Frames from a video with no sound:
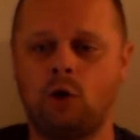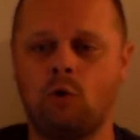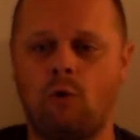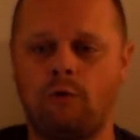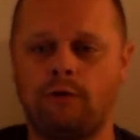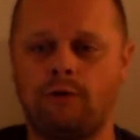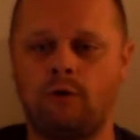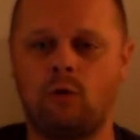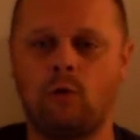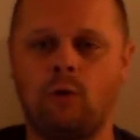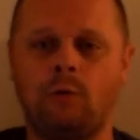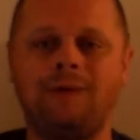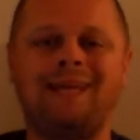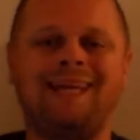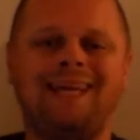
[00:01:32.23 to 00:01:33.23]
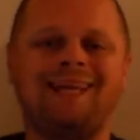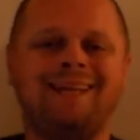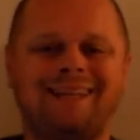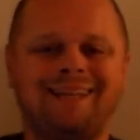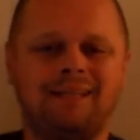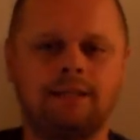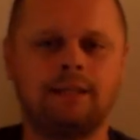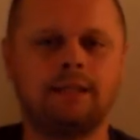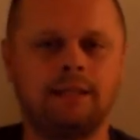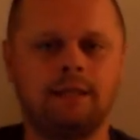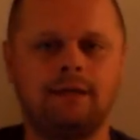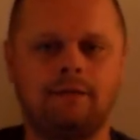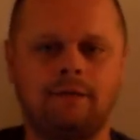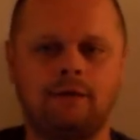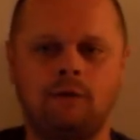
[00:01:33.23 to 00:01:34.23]
quote unquote get it
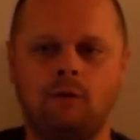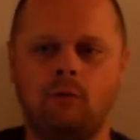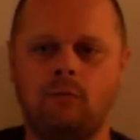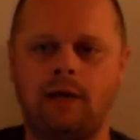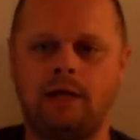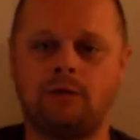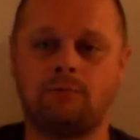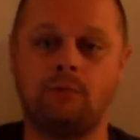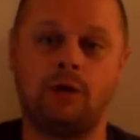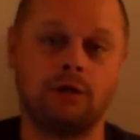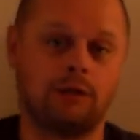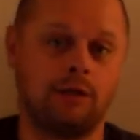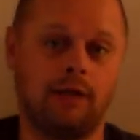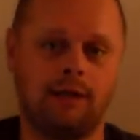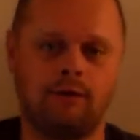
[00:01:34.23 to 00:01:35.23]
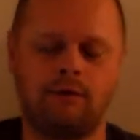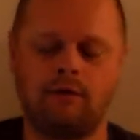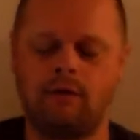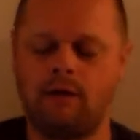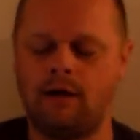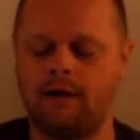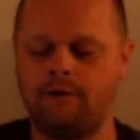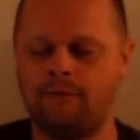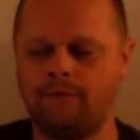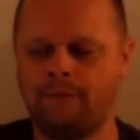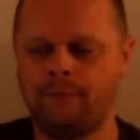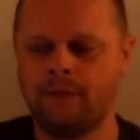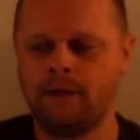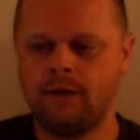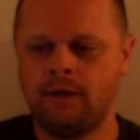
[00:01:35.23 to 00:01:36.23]
until maybe much later in life.
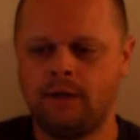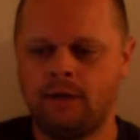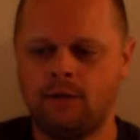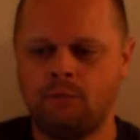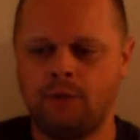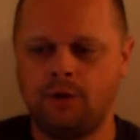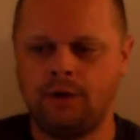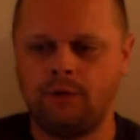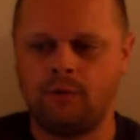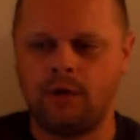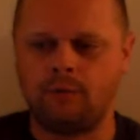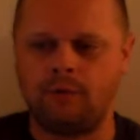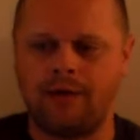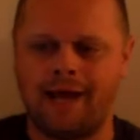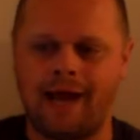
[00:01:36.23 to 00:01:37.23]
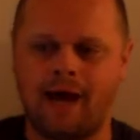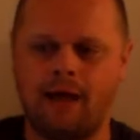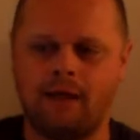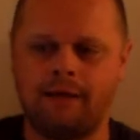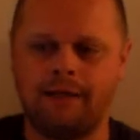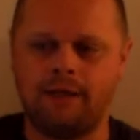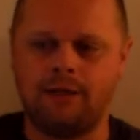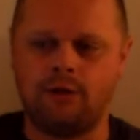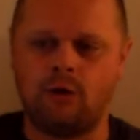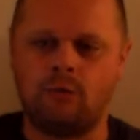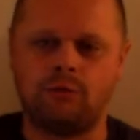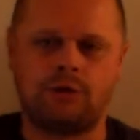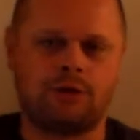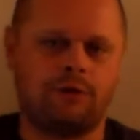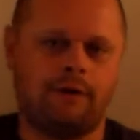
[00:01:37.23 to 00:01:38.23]
But in reality,
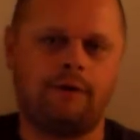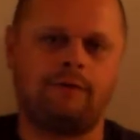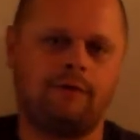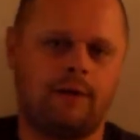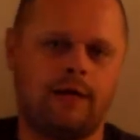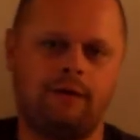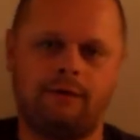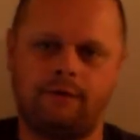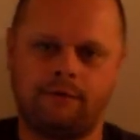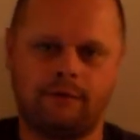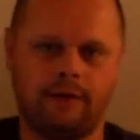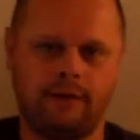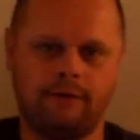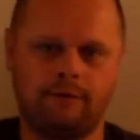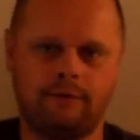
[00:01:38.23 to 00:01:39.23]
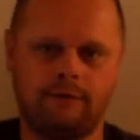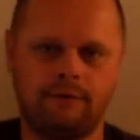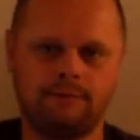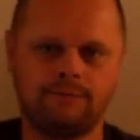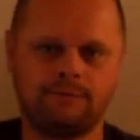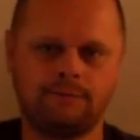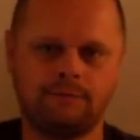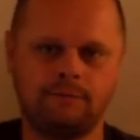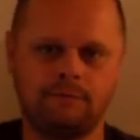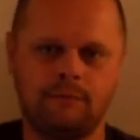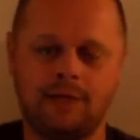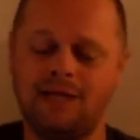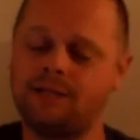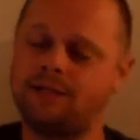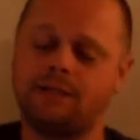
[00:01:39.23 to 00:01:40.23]
don't stress about this test.
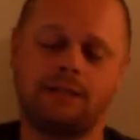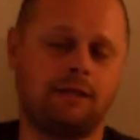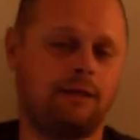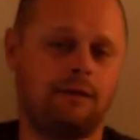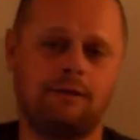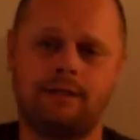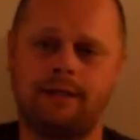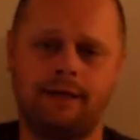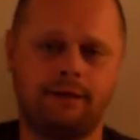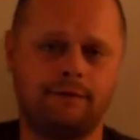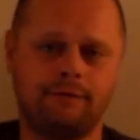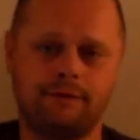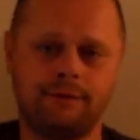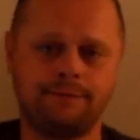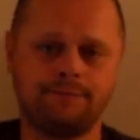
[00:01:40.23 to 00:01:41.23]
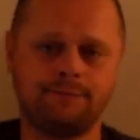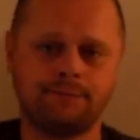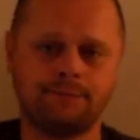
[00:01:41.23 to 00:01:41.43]
It's just another test.